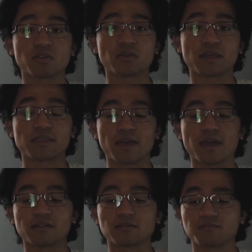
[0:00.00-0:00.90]
like
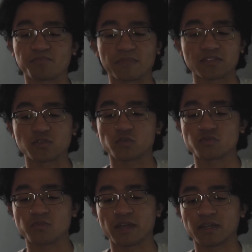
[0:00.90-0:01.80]
that's so
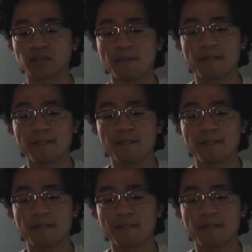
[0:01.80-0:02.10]
traumatic.